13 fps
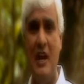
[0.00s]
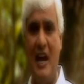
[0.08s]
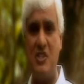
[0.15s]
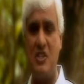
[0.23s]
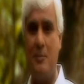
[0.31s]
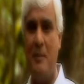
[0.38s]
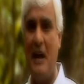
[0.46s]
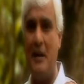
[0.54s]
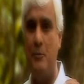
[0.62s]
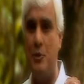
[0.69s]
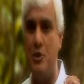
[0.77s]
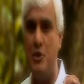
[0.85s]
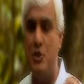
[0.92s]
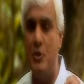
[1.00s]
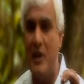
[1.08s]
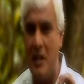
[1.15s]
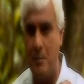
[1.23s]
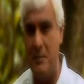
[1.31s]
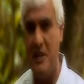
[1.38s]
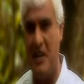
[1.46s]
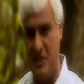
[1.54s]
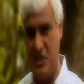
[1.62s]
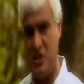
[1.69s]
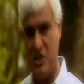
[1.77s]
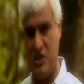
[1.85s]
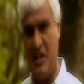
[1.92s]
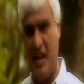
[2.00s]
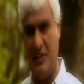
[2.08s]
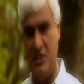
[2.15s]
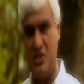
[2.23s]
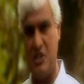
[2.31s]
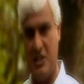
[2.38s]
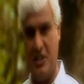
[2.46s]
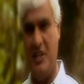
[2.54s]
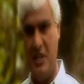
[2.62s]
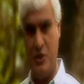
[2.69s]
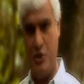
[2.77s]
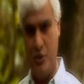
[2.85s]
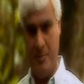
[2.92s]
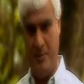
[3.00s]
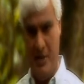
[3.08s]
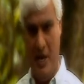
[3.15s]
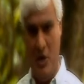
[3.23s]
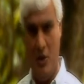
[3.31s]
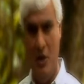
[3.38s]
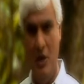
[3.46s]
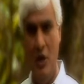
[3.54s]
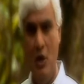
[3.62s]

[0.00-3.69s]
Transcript: I said, Madam, would you help me understand this conundrum now?